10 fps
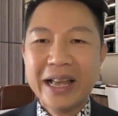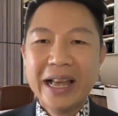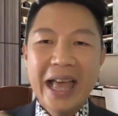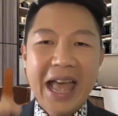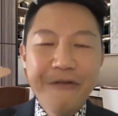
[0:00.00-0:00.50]

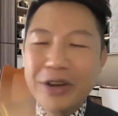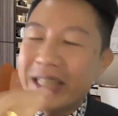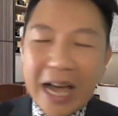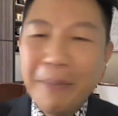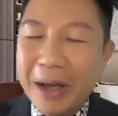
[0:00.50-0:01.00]
Every
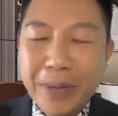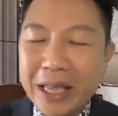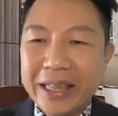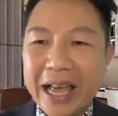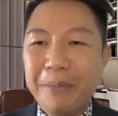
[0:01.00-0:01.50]
time I
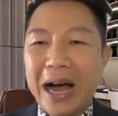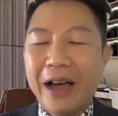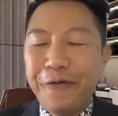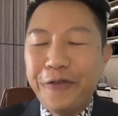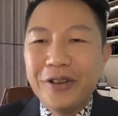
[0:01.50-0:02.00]
meet them, I
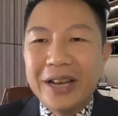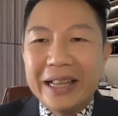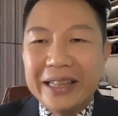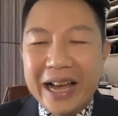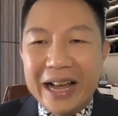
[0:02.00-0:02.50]
feel
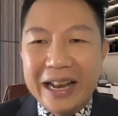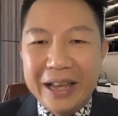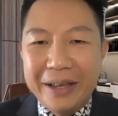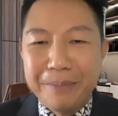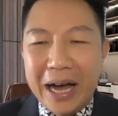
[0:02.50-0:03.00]
like they are
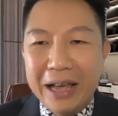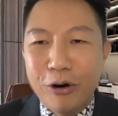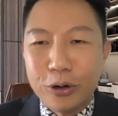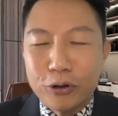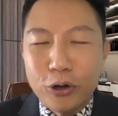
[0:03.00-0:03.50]
like my
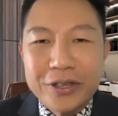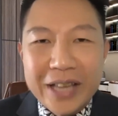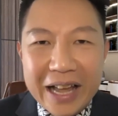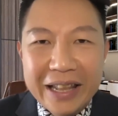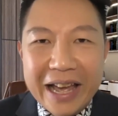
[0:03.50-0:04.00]

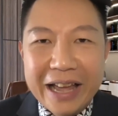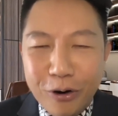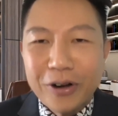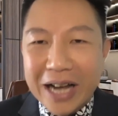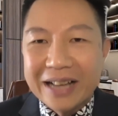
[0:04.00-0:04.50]
otosan and
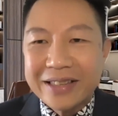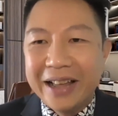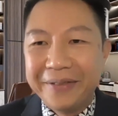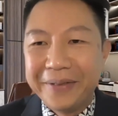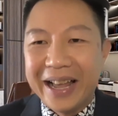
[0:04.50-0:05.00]

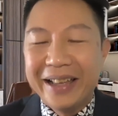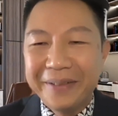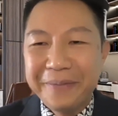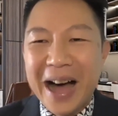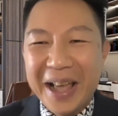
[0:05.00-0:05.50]
okasan, like
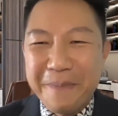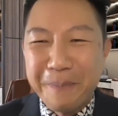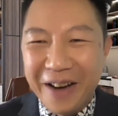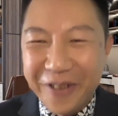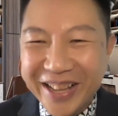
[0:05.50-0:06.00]
my
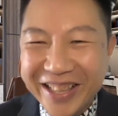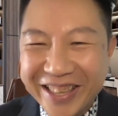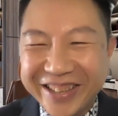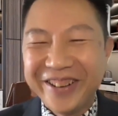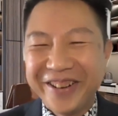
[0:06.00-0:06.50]
parents,
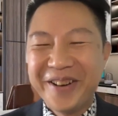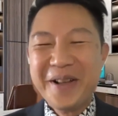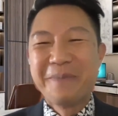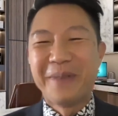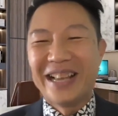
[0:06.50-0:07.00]
you know,
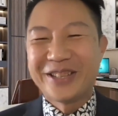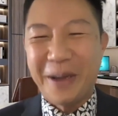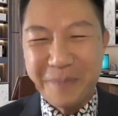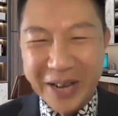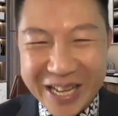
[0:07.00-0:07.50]
my
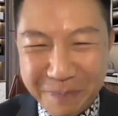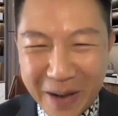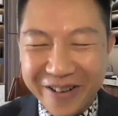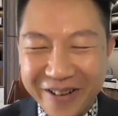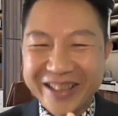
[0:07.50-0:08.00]
Japanese
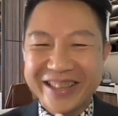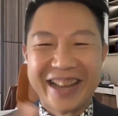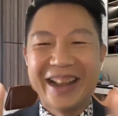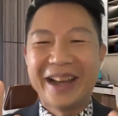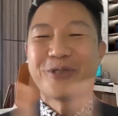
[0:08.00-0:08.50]
parents.
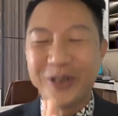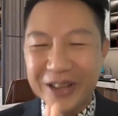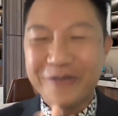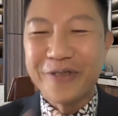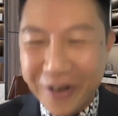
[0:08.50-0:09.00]
And I'm
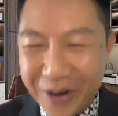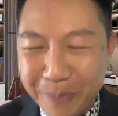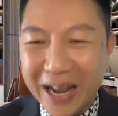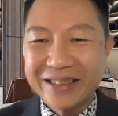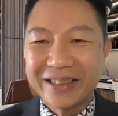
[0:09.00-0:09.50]
truly very
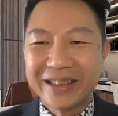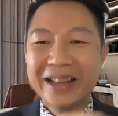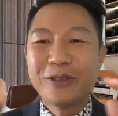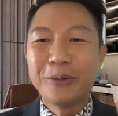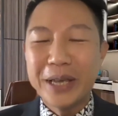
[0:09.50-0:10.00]
blessed
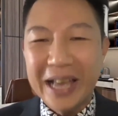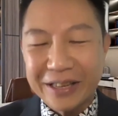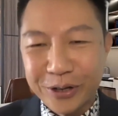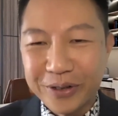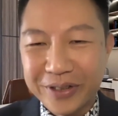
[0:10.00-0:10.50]
to be
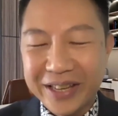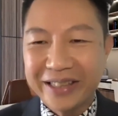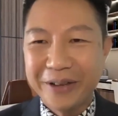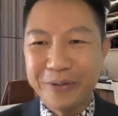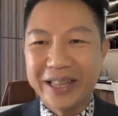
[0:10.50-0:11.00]
associated
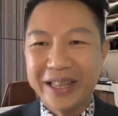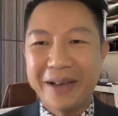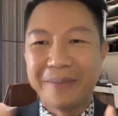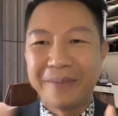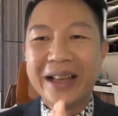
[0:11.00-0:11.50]
with them.
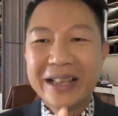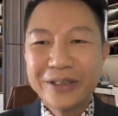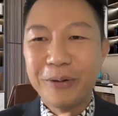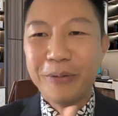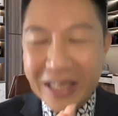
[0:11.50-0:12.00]

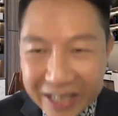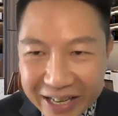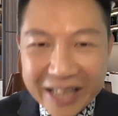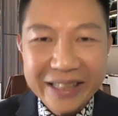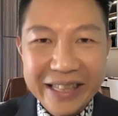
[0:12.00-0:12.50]
So once
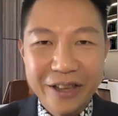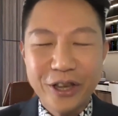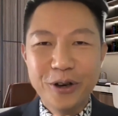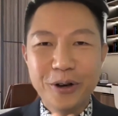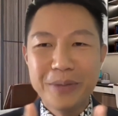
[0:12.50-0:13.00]
again, thank
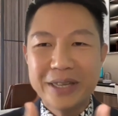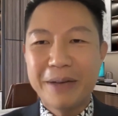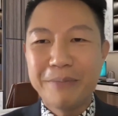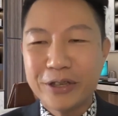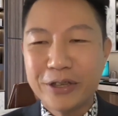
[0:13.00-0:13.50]
you, Mr.
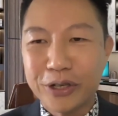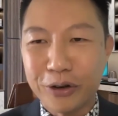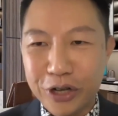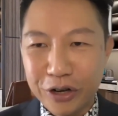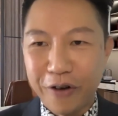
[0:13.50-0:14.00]
and Mrs.
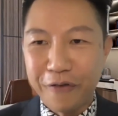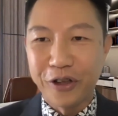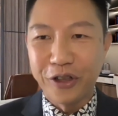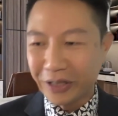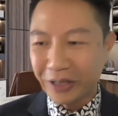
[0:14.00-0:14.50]
Ohshiro, for
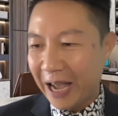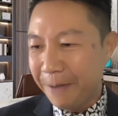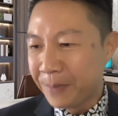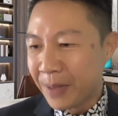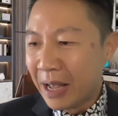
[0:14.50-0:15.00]
your
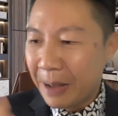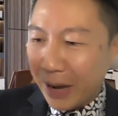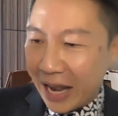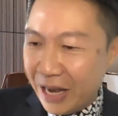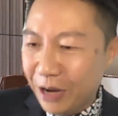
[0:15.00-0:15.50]
time.
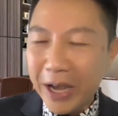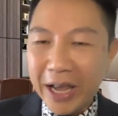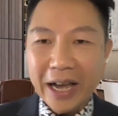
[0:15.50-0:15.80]
But anyway,